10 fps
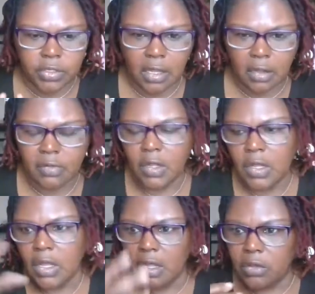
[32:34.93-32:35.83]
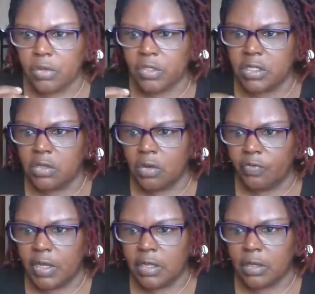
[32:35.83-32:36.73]
stuff and you can see your
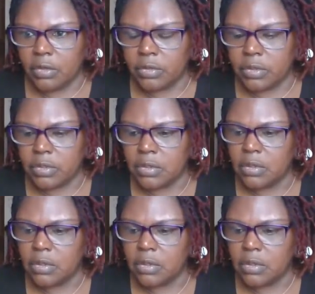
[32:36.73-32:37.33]
videos.